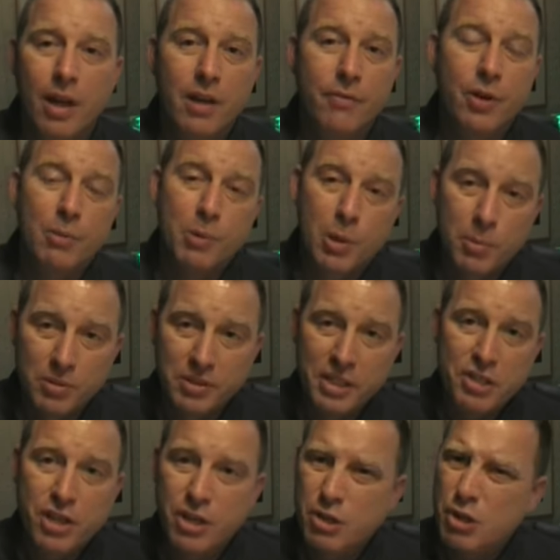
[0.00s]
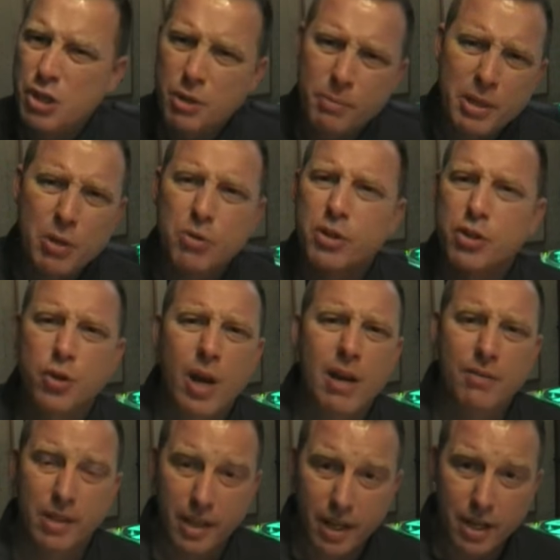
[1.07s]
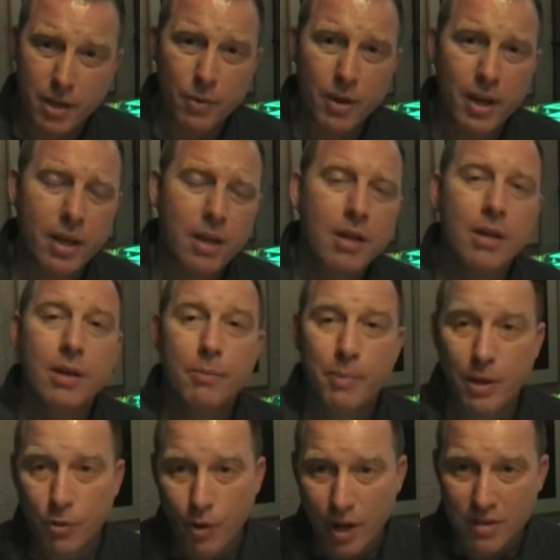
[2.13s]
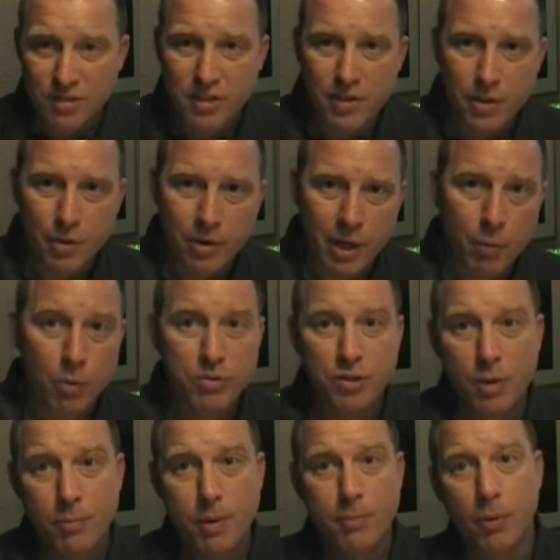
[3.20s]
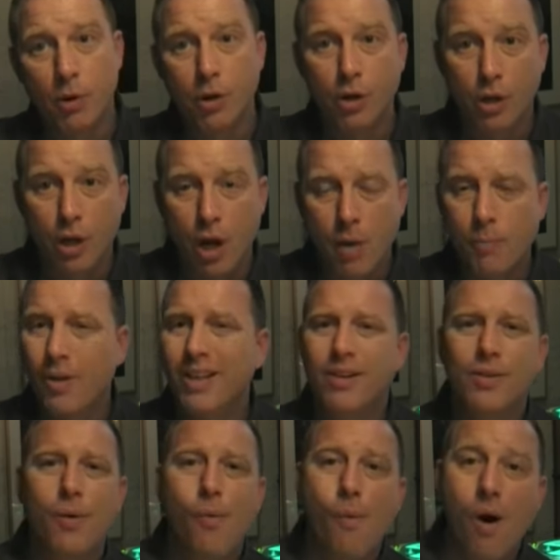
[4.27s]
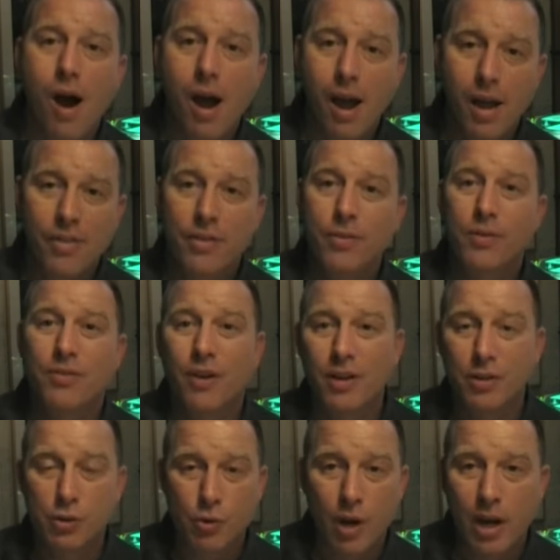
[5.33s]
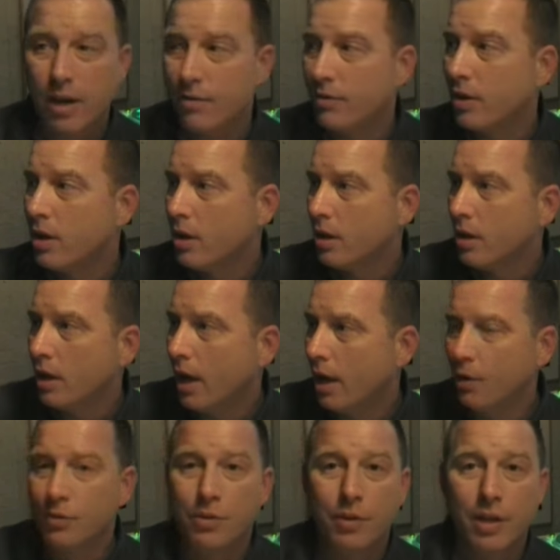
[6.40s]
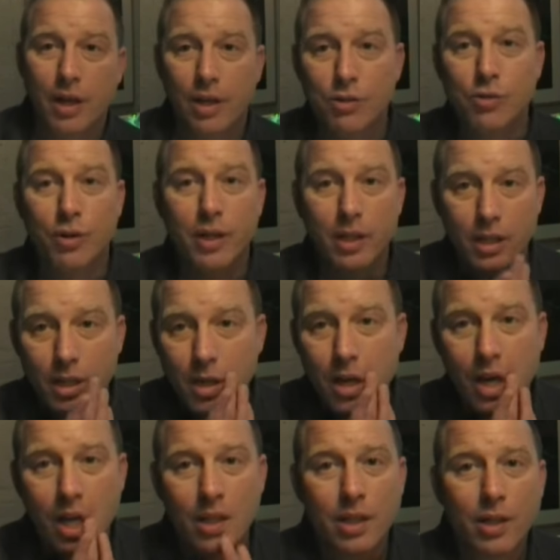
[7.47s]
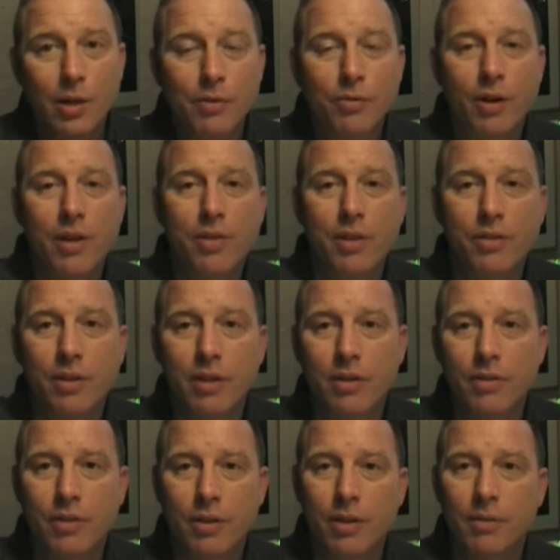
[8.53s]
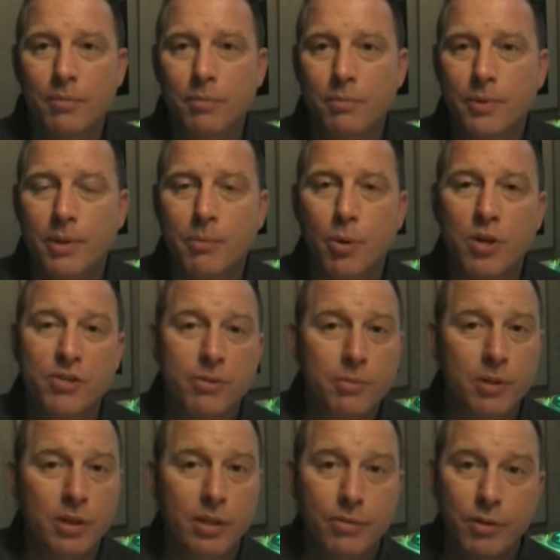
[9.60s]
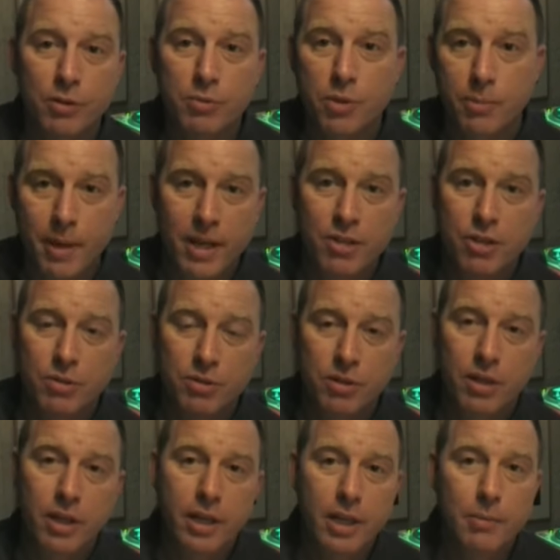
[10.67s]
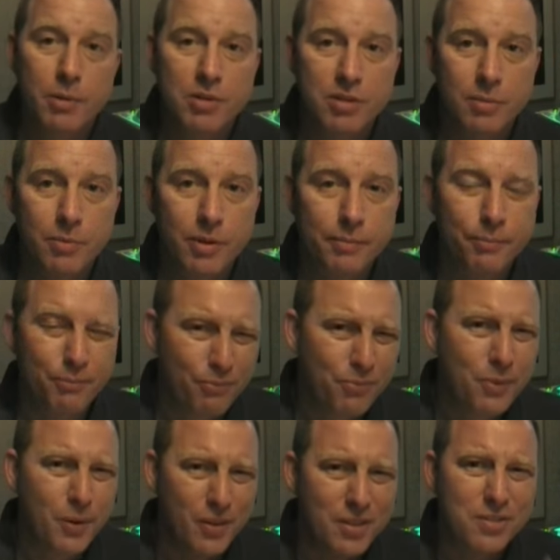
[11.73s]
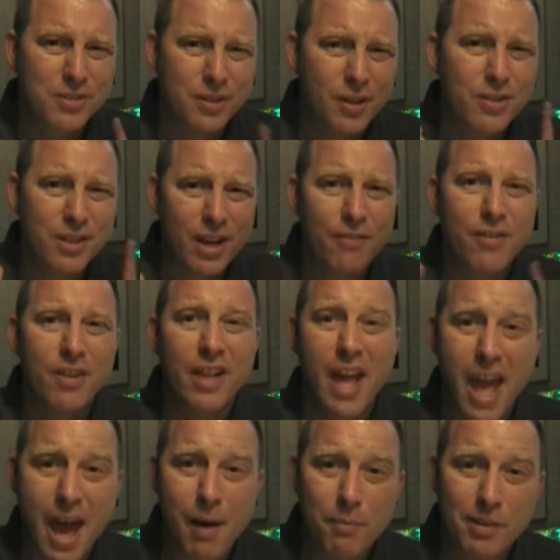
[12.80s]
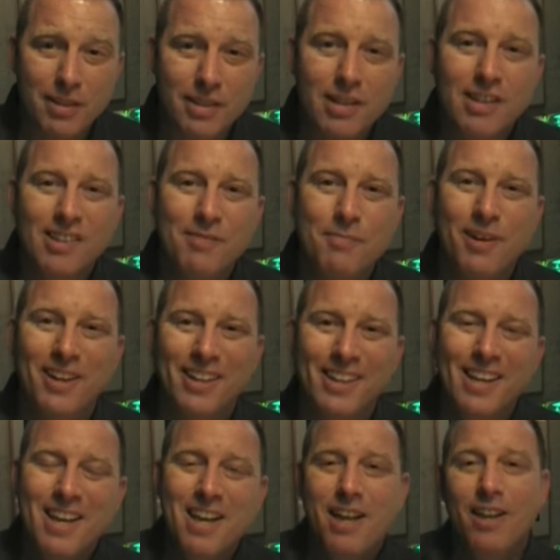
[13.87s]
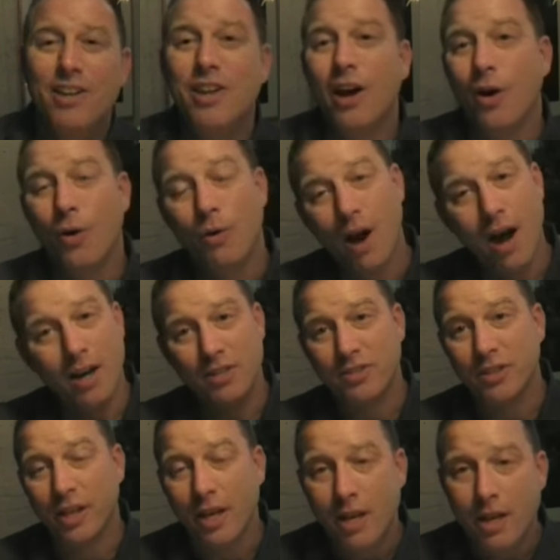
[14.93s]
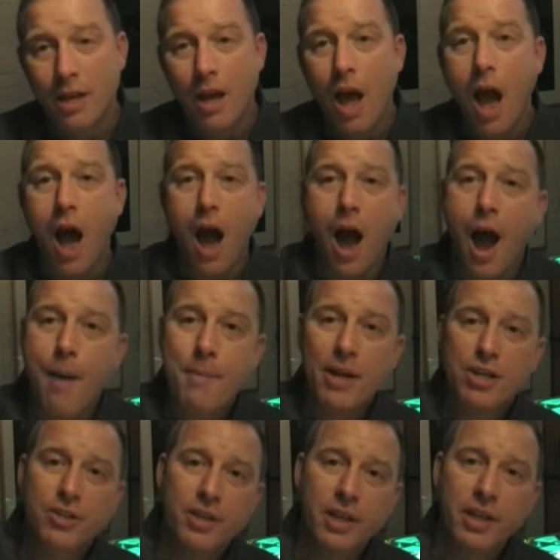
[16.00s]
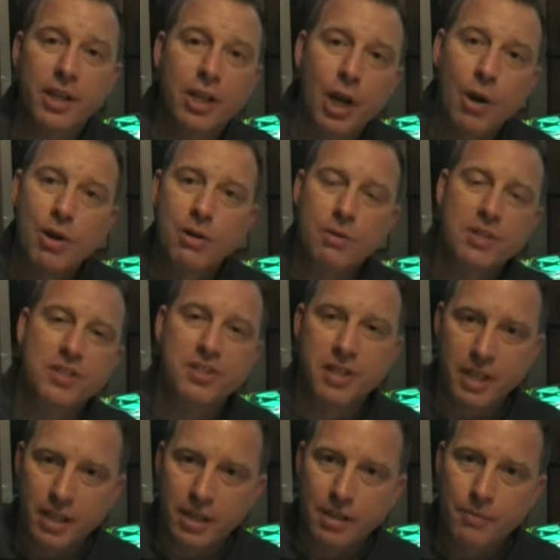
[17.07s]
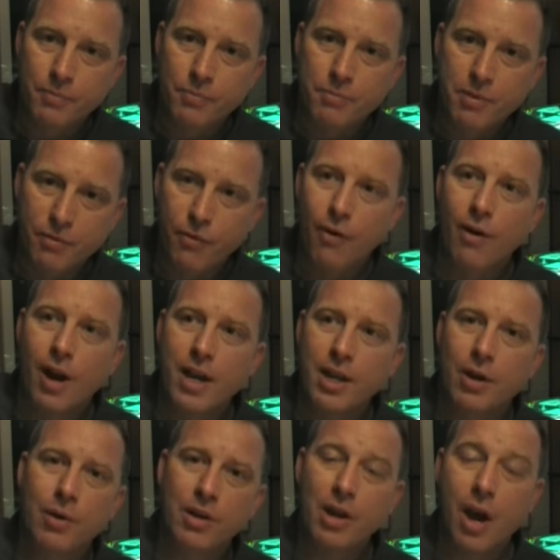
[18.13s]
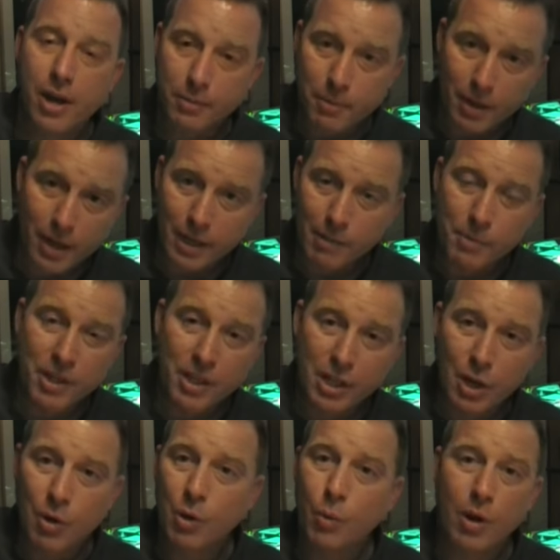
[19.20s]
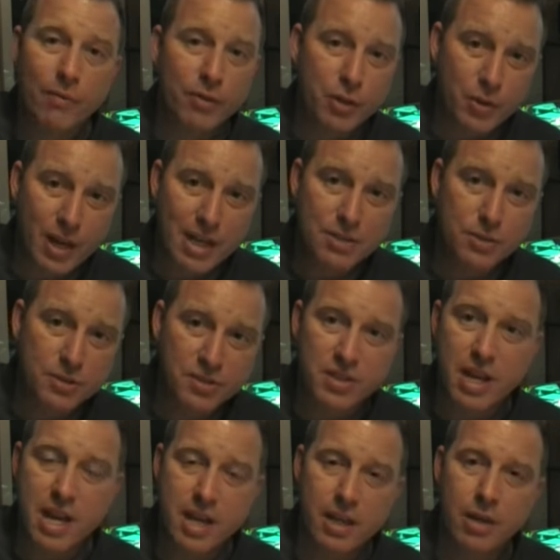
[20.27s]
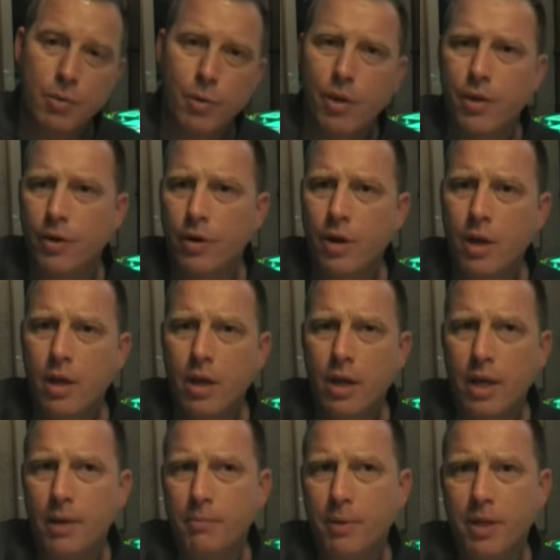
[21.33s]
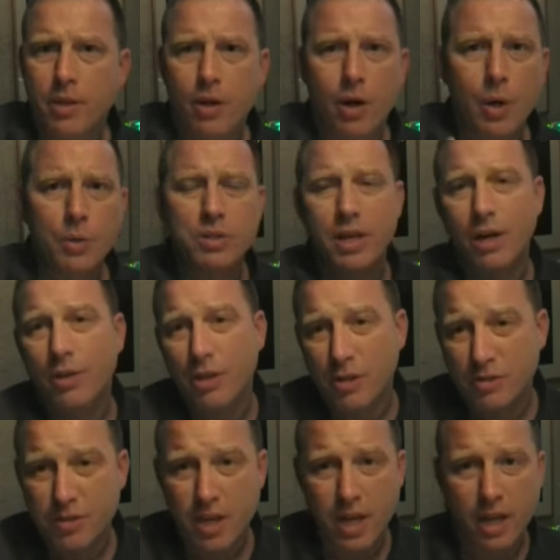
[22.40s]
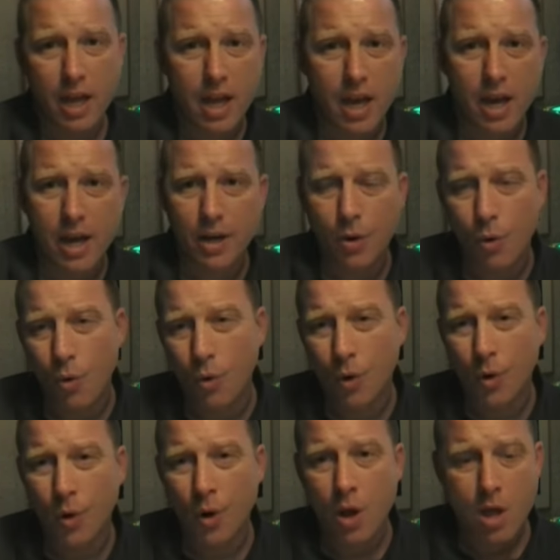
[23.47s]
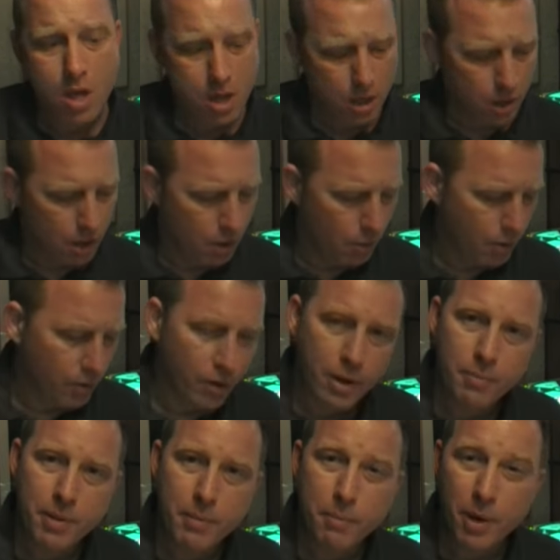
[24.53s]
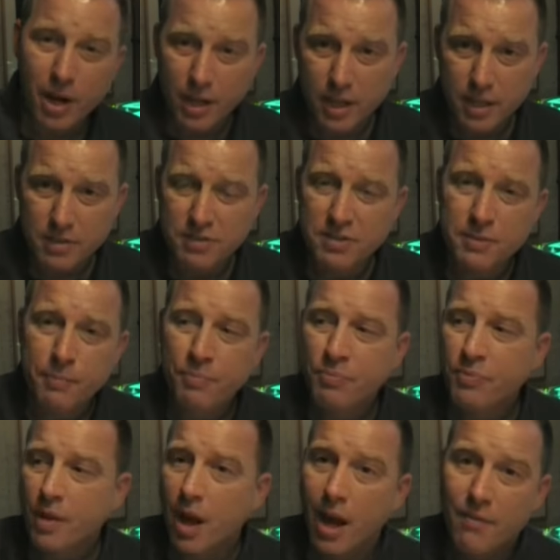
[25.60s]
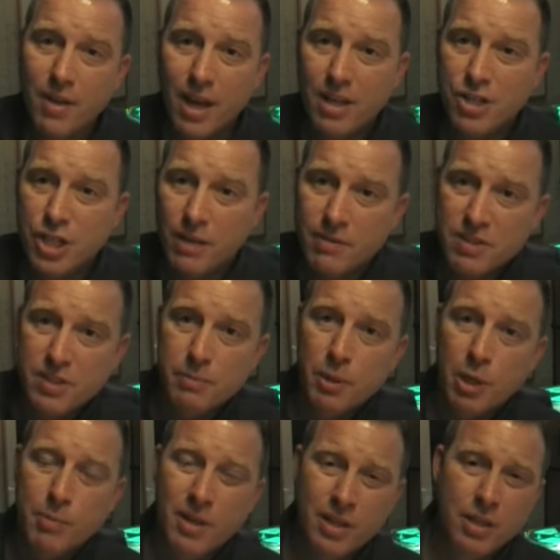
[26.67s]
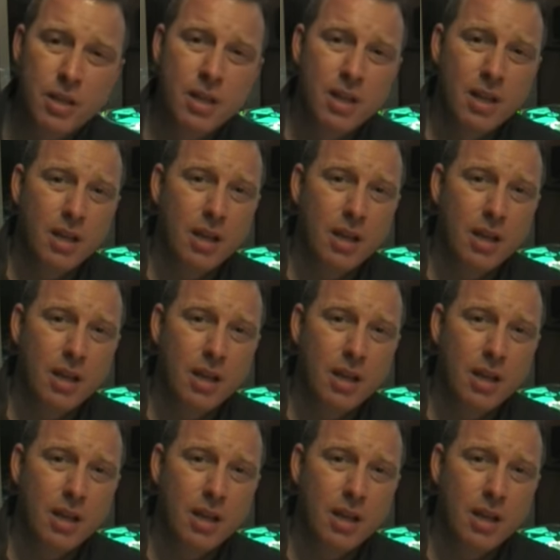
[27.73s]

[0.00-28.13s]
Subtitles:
And if you're a mobile DJ, you should be used to traveling anyway. Big Ron said the other night, well, some people aren't going to come. Well, I don't know why. I think they're afraid to drive out into the country. Afraid that the boys from Deliverance with the banjos are going to get them or something. Well, this could definitely happen. But no, honestly, I'm actually going to go to Racine before I go to Naughty Pine. I'm going to go to wherever you guys are staying, whether it be the hotel that you're staying at or whether it be Buckets. I've got a Chevy Suburban.